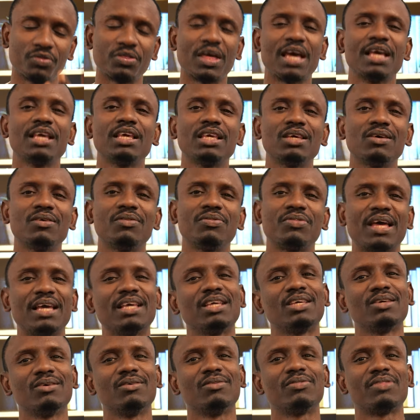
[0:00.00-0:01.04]
thank you,
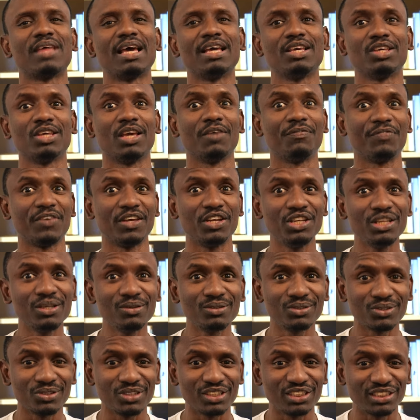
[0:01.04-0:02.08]
thank you, thank you. If you're
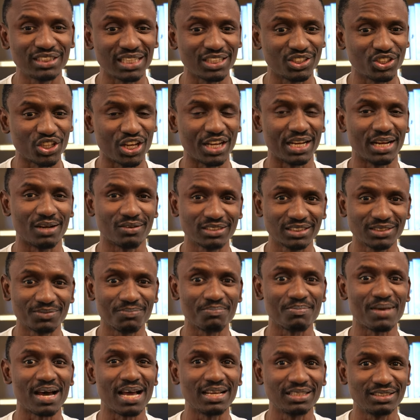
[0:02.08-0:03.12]
new to this channel,
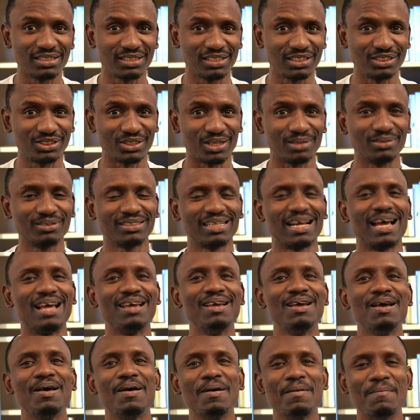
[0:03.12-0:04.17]
smash the
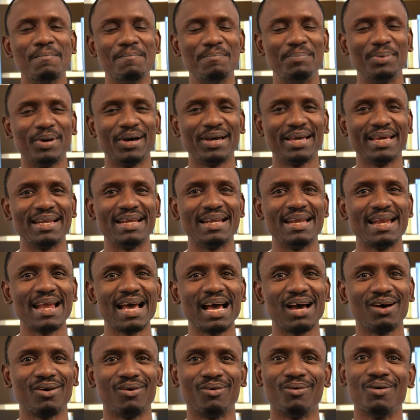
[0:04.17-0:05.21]
subscribe button
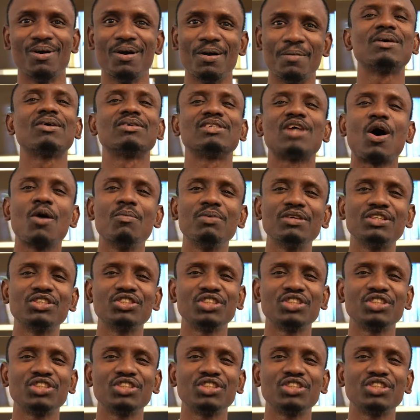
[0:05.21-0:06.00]
now because I'll be